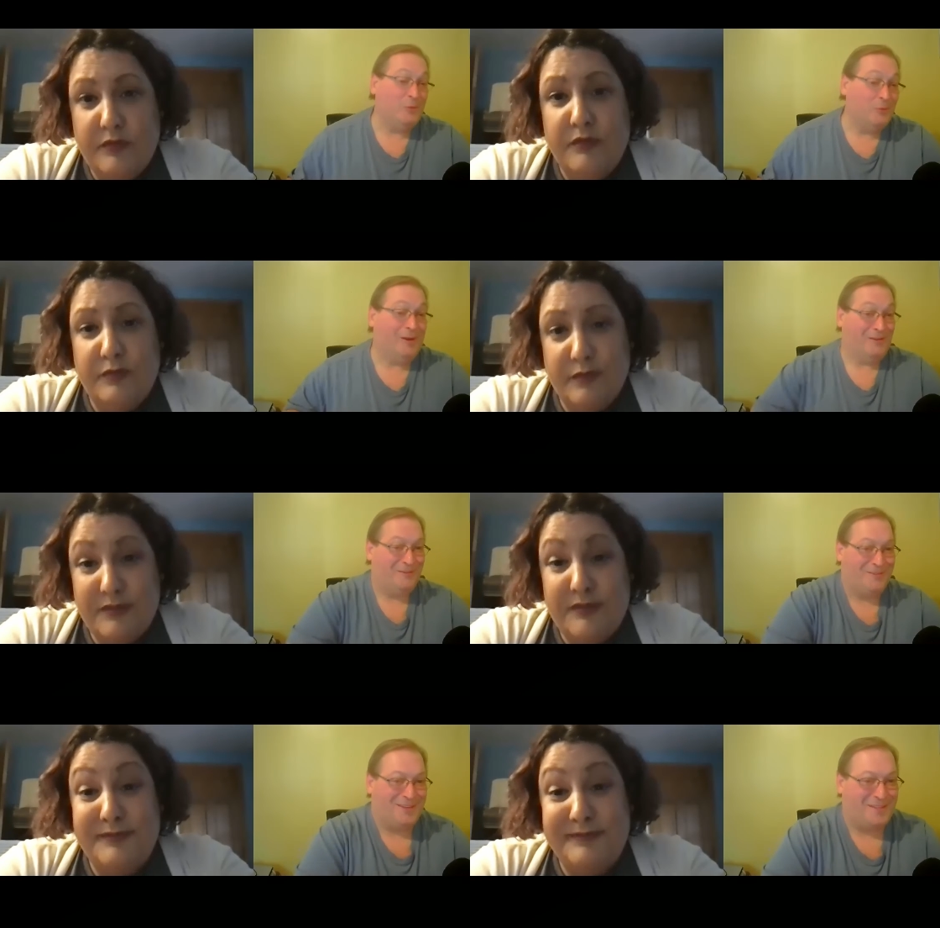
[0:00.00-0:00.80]
Speaker 1: you are
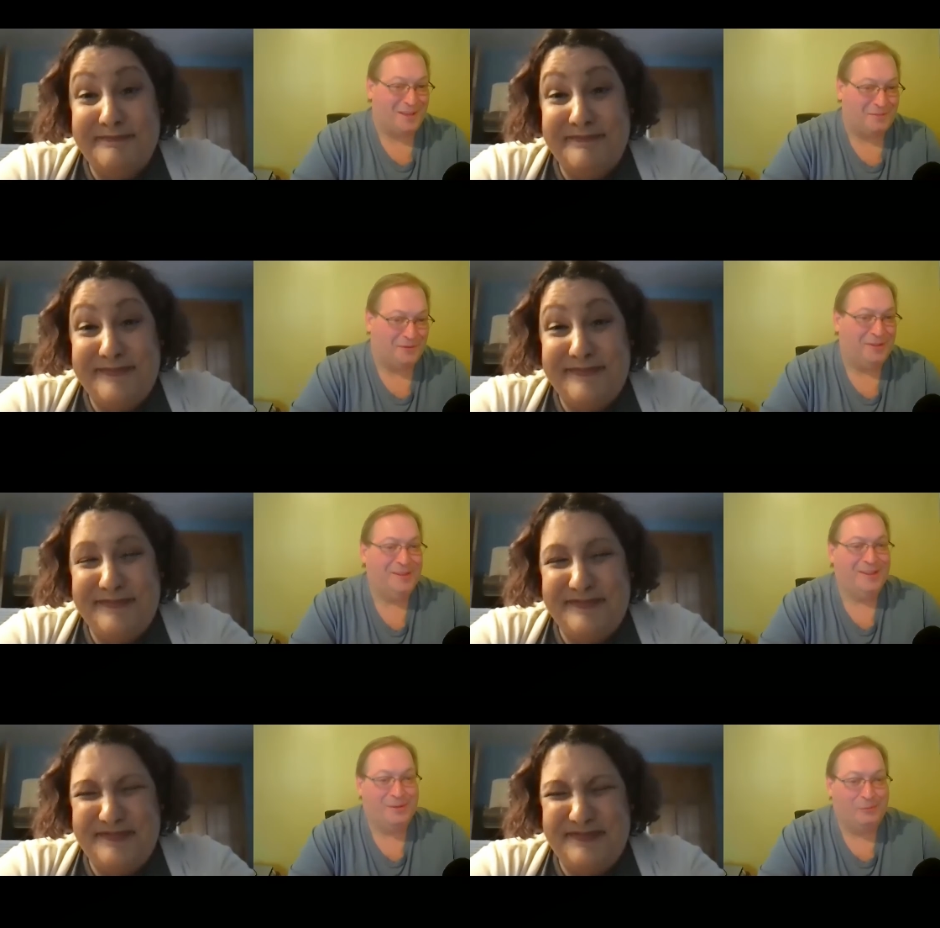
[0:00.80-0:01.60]
successful,
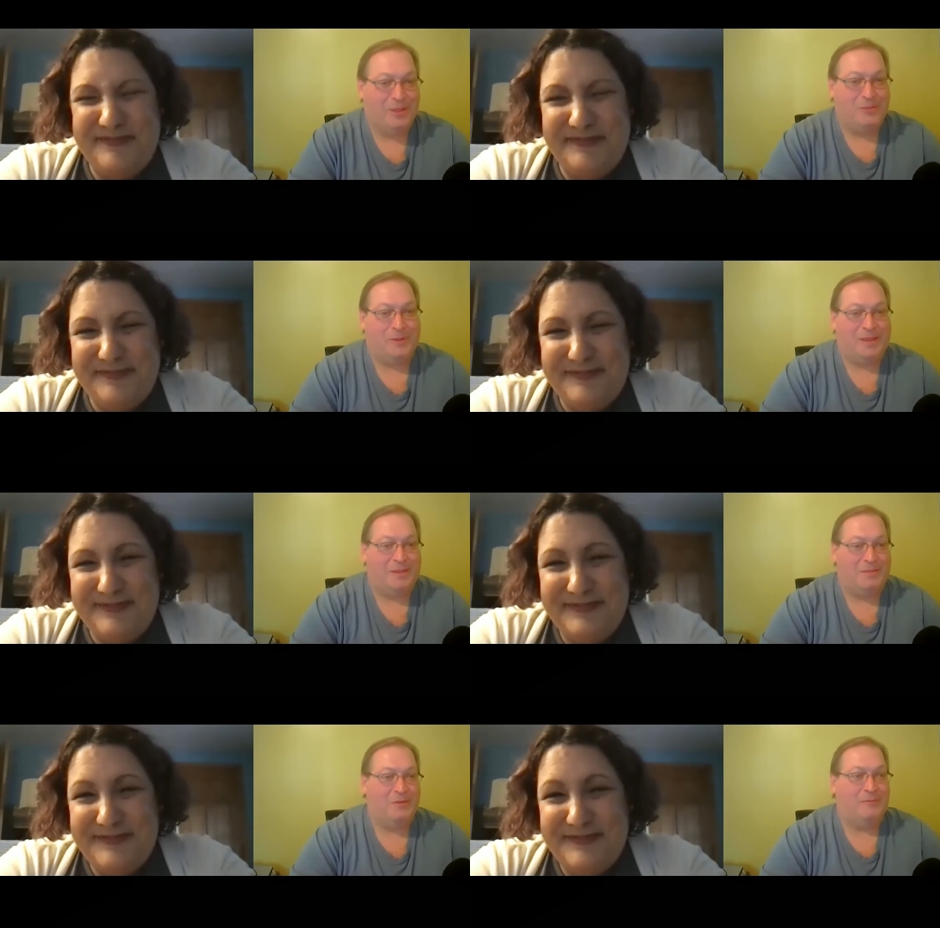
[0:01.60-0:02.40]
when you win
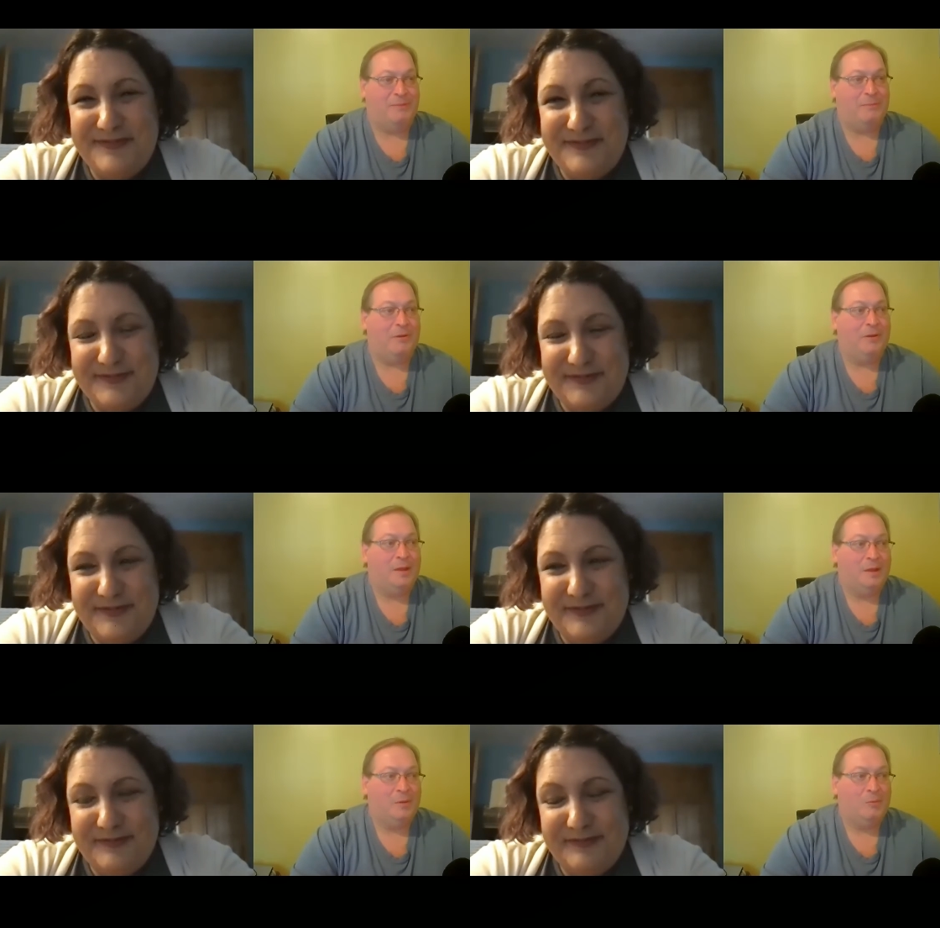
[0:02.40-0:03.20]
this November,
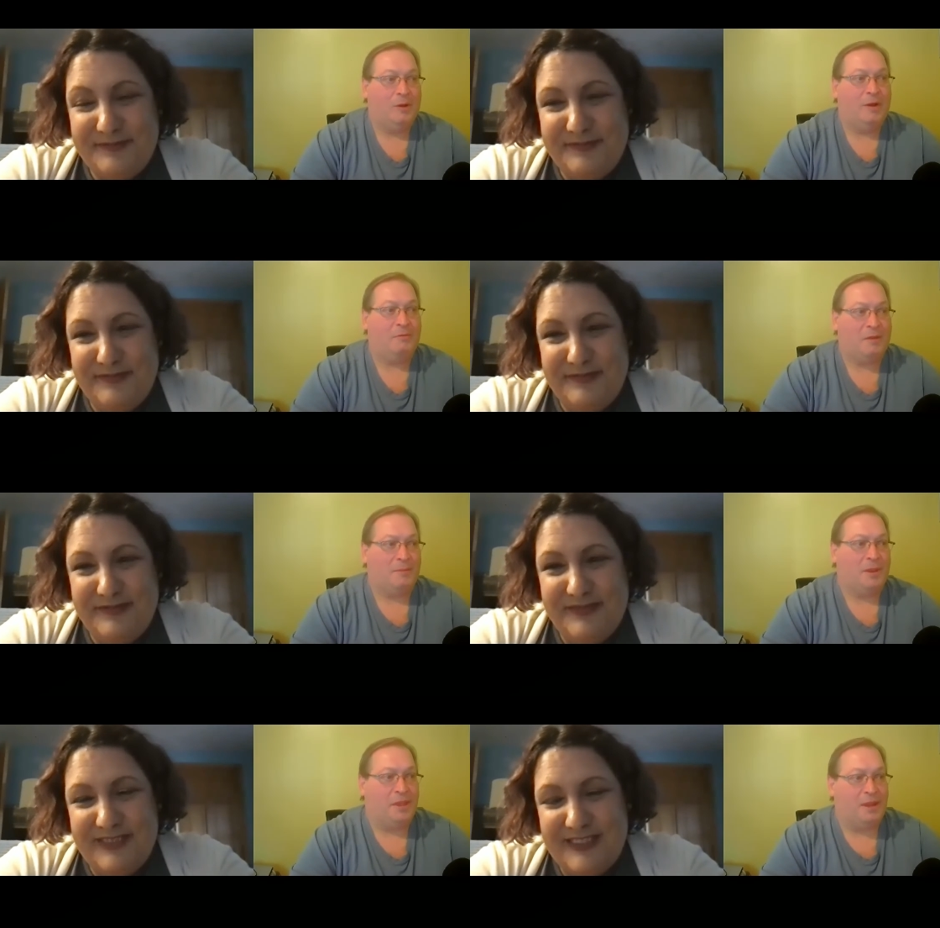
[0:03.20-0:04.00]
what are some
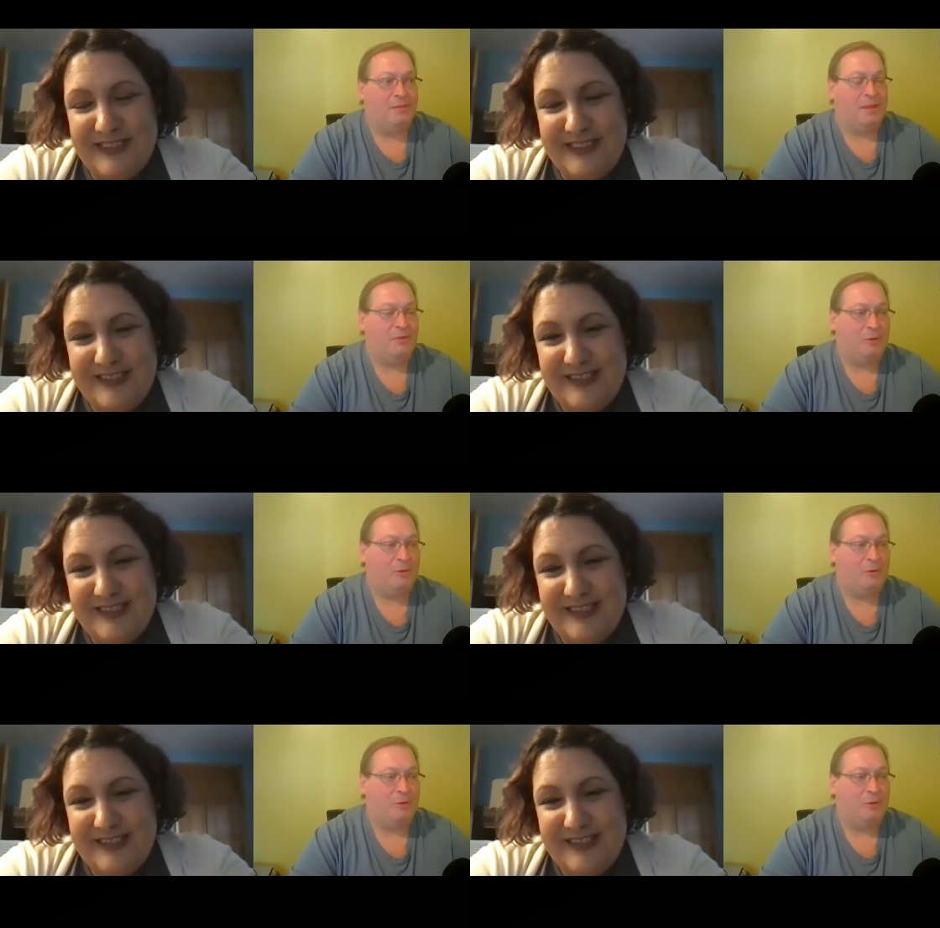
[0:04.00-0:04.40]
of the things that you're